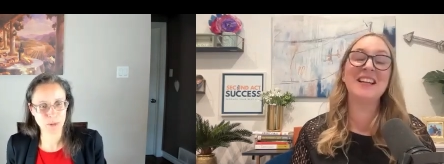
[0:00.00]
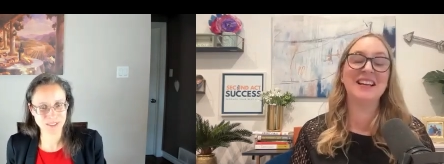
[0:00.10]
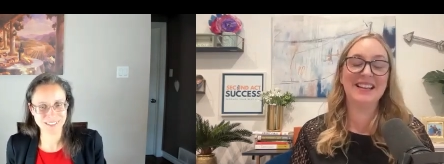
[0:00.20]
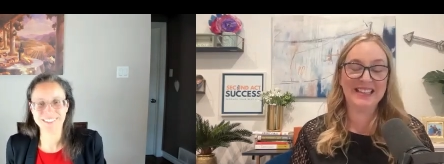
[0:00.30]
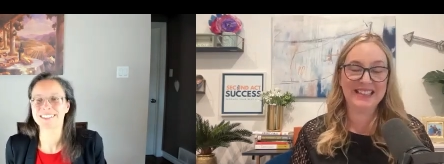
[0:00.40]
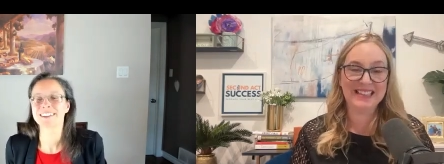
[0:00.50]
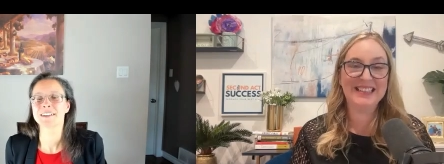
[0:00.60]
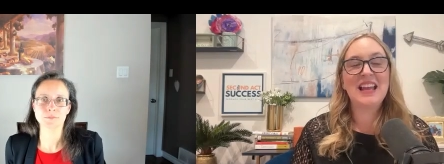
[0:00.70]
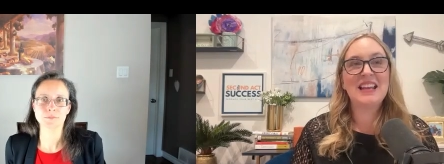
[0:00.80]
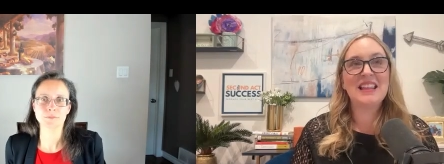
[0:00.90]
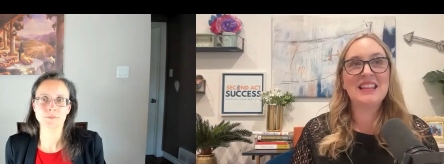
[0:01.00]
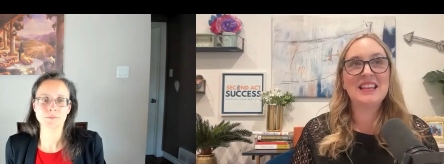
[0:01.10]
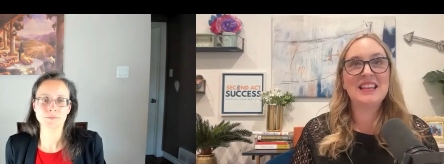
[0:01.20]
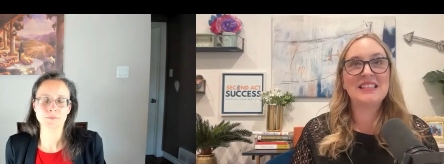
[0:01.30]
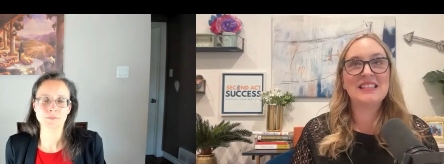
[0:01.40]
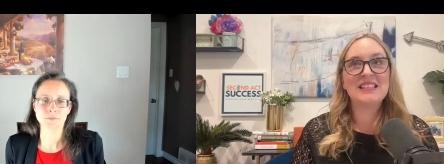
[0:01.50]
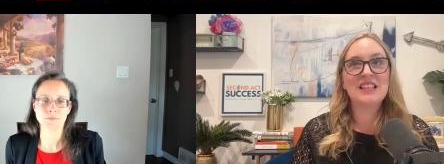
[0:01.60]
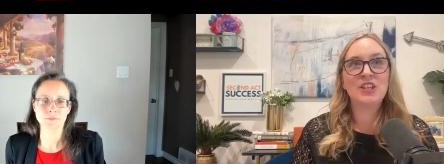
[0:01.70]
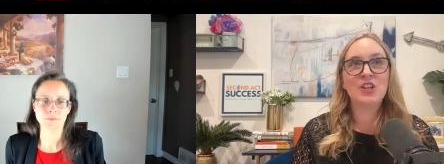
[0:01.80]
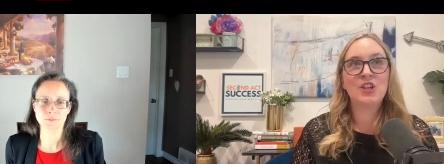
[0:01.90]
Speaker 1: important. and I think it's,
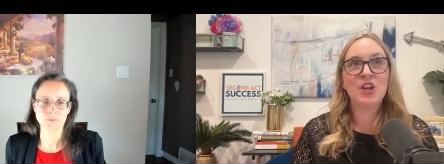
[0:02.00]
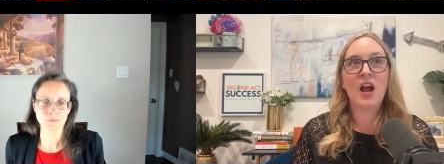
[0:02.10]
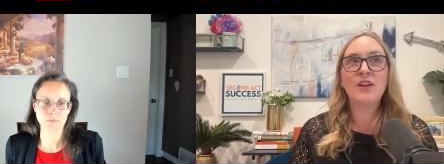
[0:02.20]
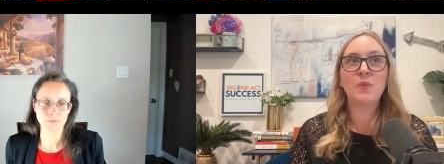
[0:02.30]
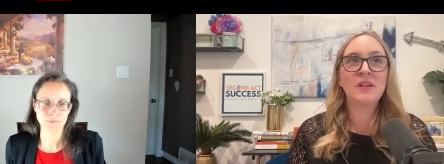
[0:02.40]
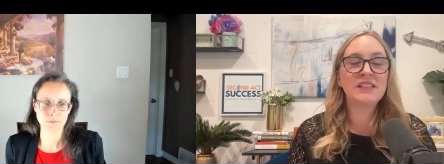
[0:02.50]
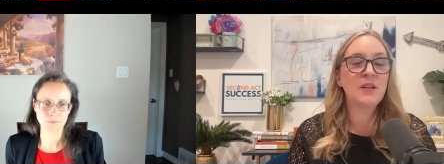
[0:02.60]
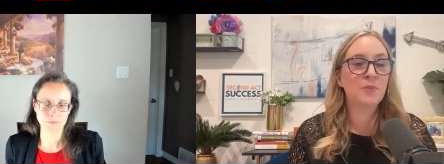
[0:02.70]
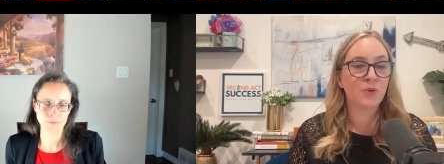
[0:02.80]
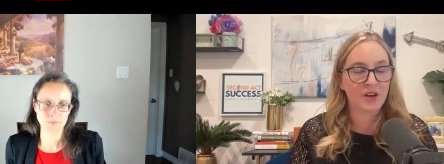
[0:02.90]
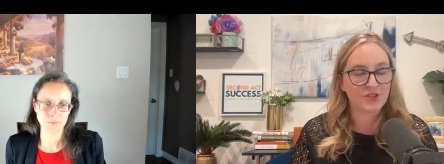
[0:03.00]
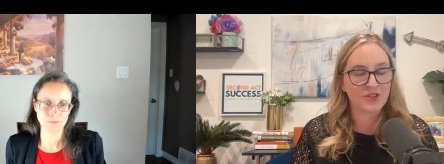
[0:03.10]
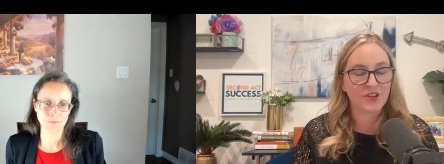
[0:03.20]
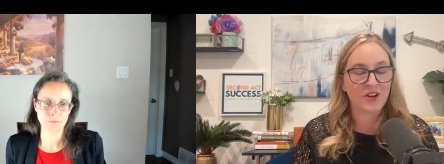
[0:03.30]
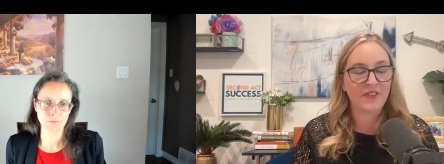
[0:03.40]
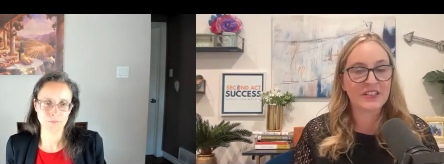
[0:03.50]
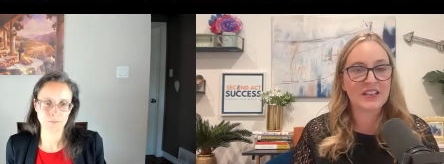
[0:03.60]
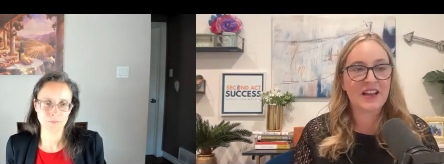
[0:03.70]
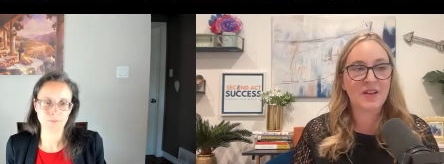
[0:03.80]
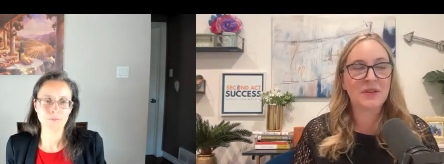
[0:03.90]
I don't want to say pressure all the
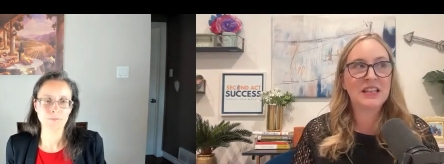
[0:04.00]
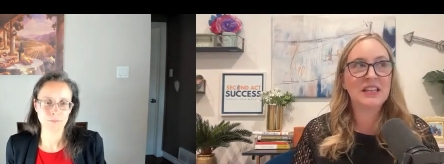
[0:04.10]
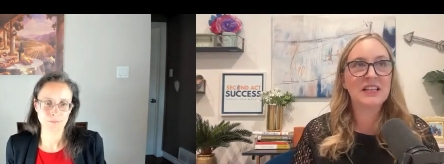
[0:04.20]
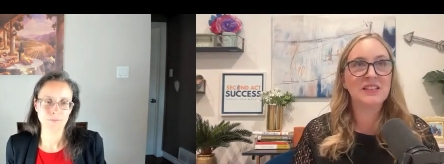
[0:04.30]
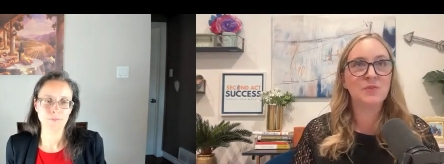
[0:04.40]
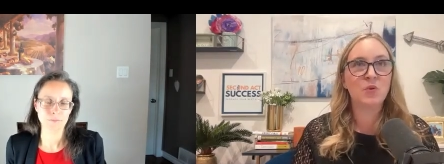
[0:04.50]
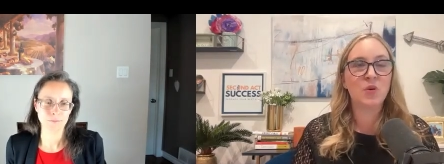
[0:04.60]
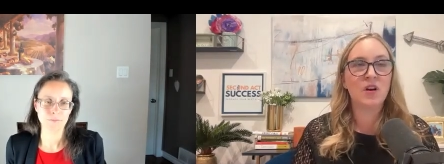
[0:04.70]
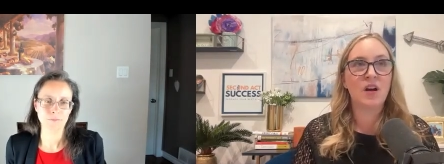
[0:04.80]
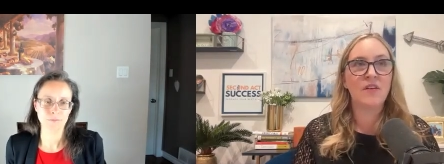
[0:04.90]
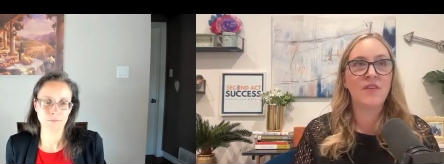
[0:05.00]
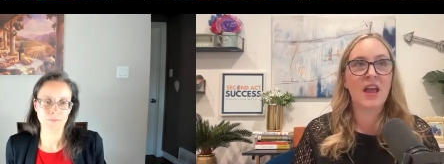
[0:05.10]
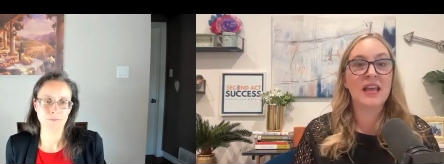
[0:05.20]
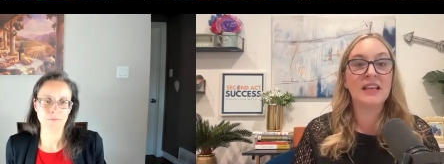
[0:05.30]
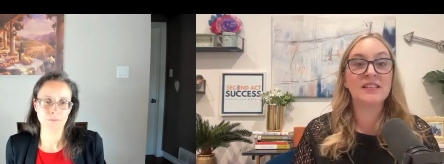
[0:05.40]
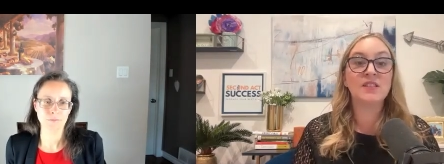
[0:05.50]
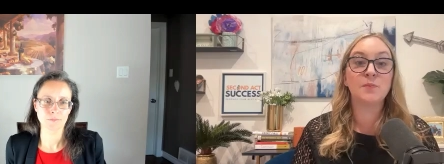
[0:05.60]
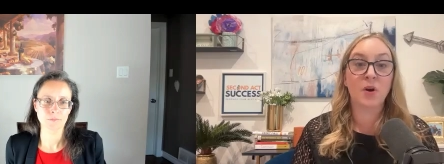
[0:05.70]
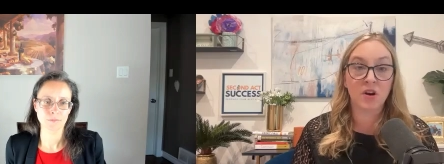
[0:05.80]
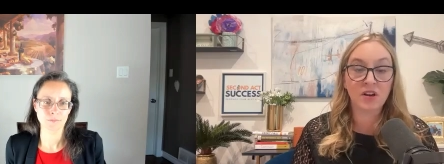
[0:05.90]
time, but I think it's more of a
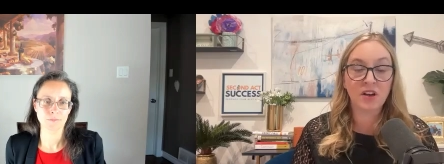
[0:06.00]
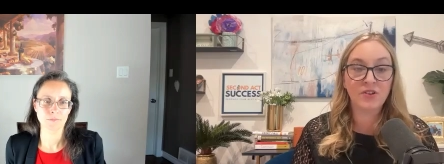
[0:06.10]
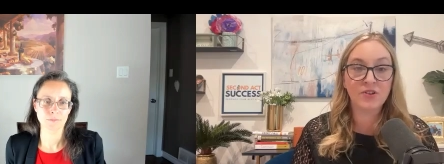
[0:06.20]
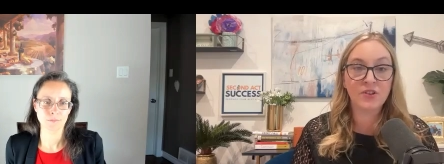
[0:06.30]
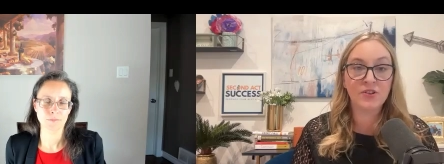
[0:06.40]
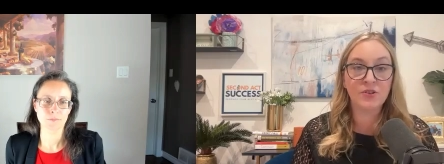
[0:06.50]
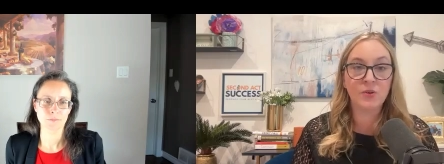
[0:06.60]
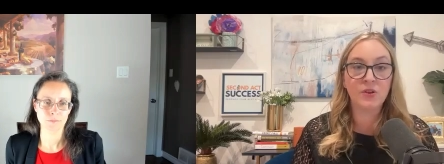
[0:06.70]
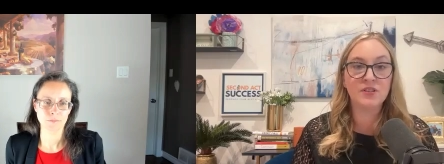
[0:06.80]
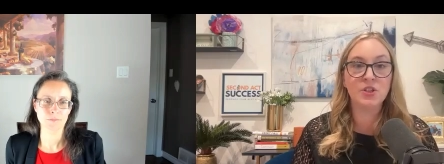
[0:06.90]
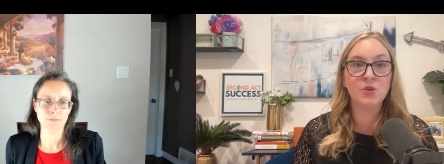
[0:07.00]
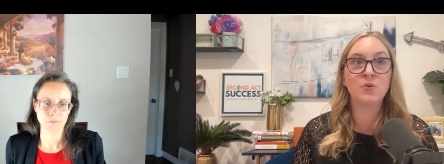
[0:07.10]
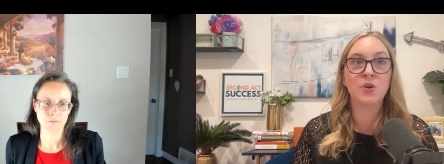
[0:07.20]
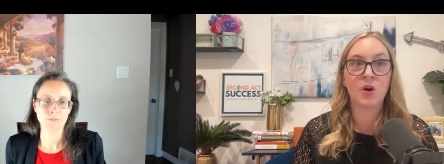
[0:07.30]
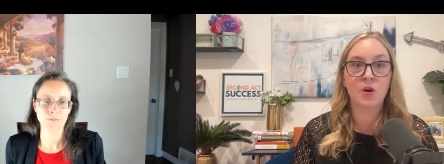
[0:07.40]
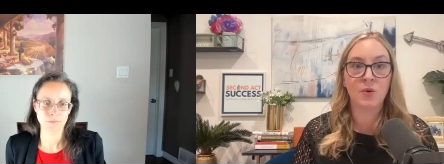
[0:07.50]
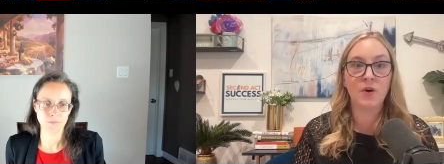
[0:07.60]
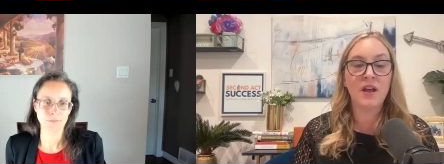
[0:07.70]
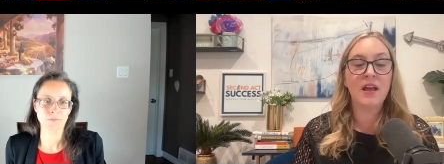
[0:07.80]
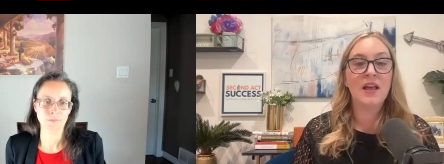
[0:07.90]
spark under you to
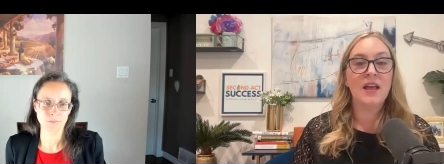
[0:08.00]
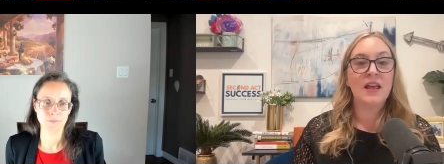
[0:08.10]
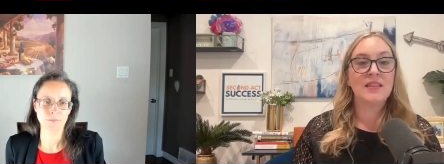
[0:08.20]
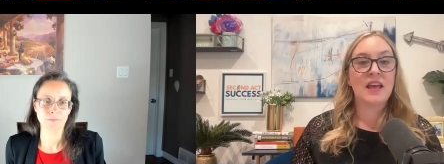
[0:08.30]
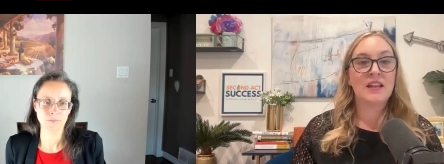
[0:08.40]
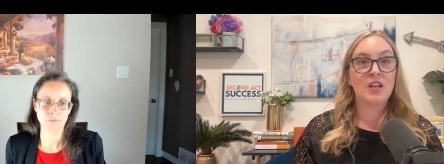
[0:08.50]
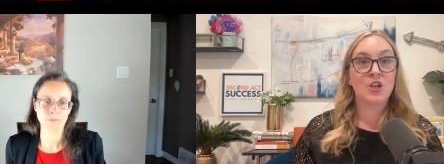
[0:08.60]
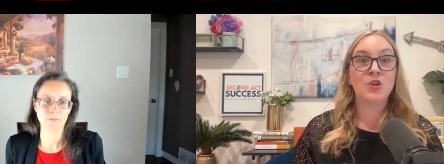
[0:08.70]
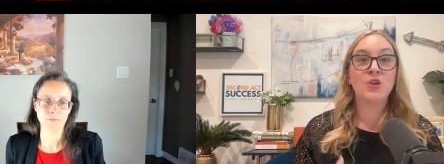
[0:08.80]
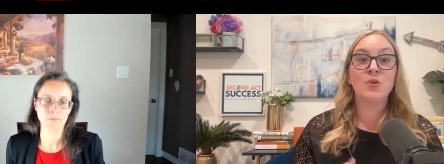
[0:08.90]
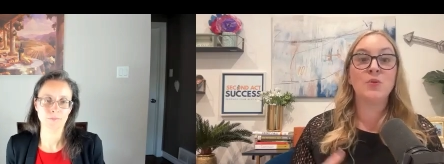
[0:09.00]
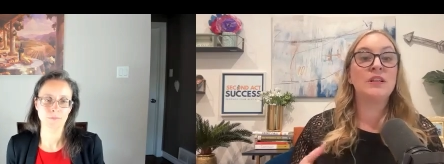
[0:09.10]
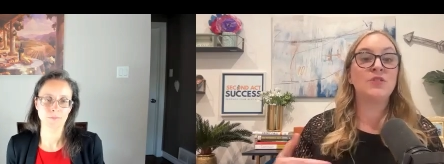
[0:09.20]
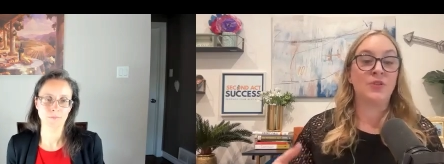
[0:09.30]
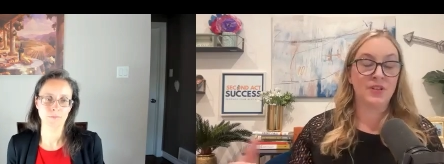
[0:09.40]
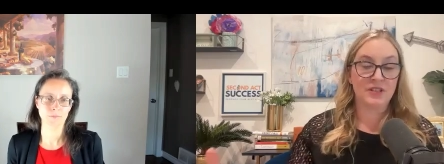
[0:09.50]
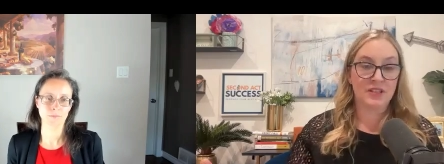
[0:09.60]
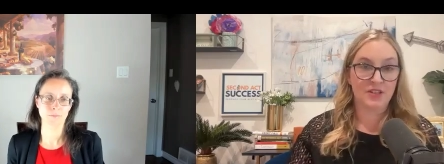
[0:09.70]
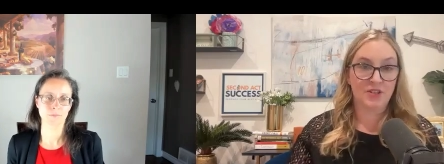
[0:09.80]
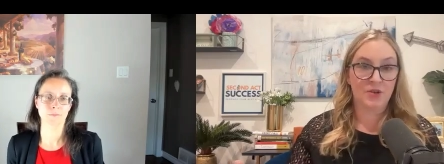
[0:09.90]
know that you need to
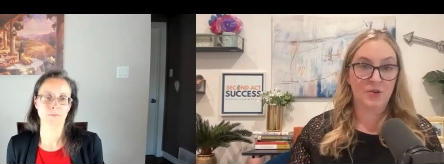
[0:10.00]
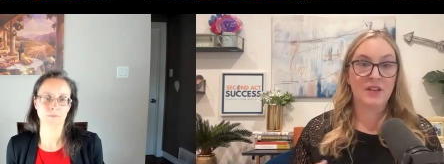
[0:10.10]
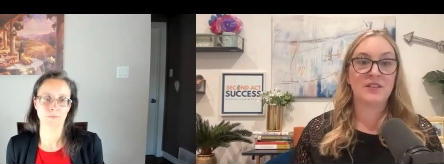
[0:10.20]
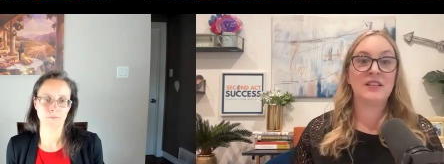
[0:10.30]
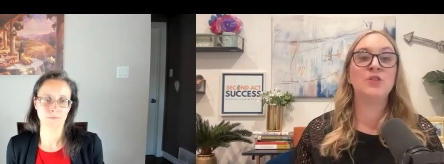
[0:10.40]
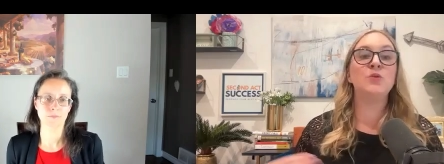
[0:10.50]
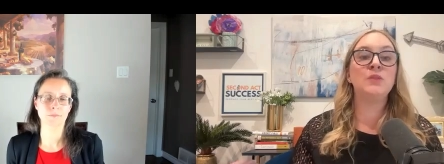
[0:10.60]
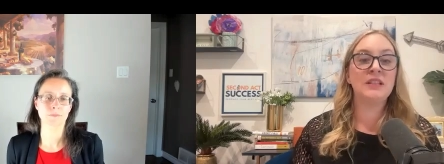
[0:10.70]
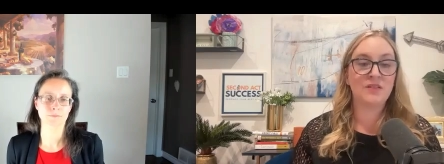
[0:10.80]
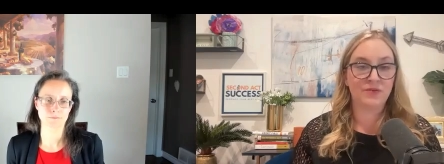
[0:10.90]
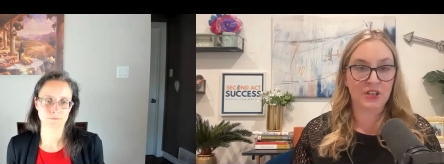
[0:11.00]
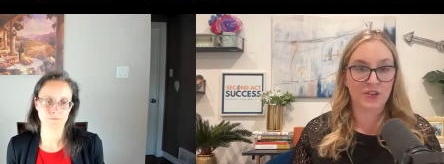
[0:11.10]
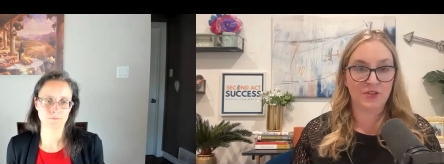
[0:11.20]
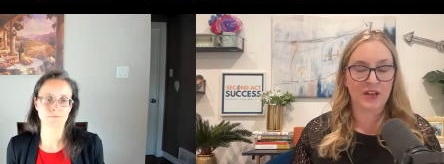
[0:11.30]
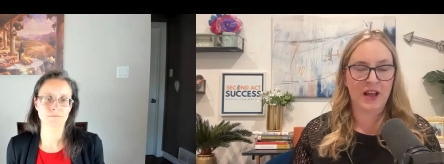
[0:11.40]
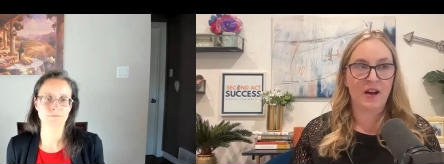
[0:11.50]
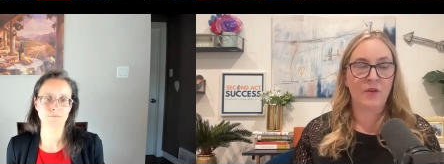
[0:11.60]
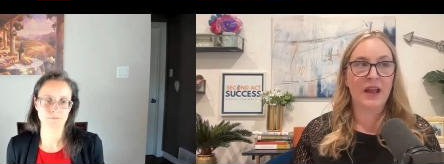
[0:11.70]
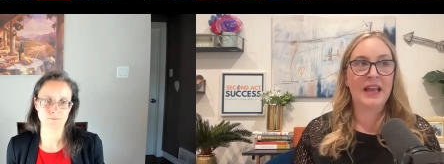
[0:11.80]
continue and you need to figure it out.